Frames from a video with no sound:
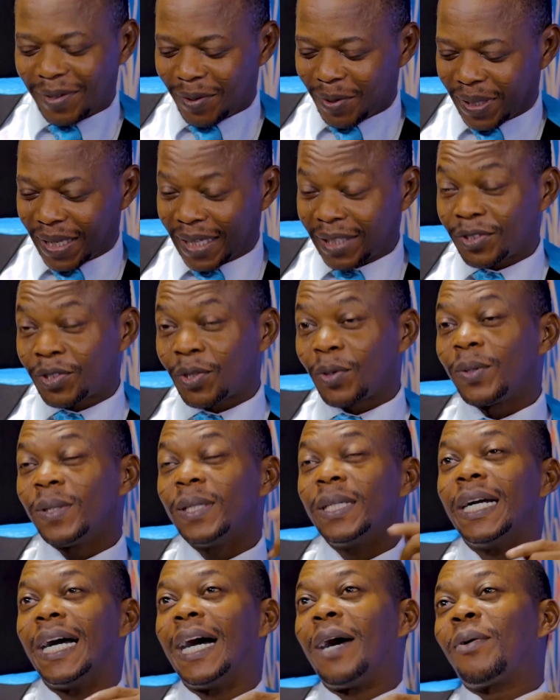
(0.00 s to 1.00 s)
Okay, so
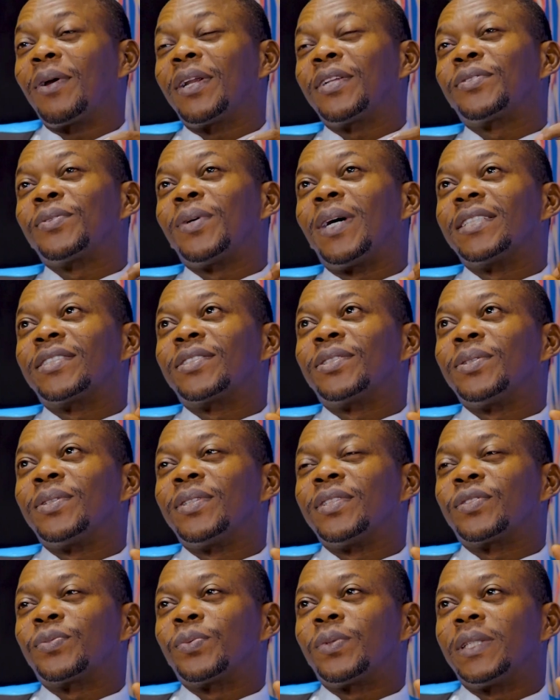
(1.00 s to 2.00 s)
I wanted to ask you
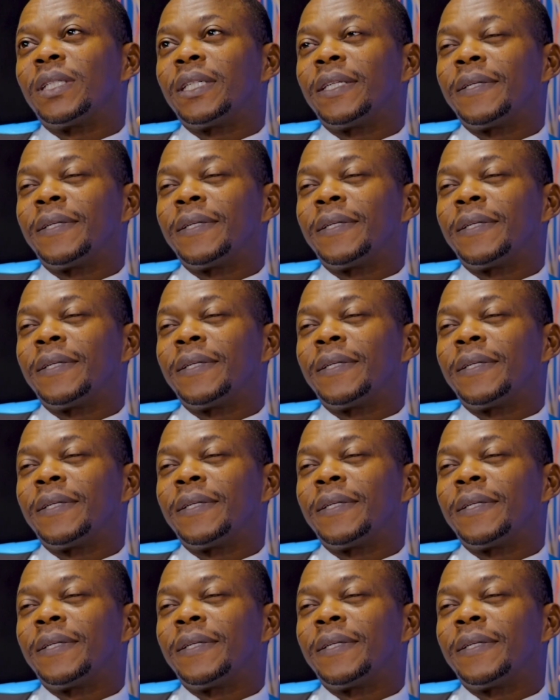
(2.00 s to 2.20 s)
this one.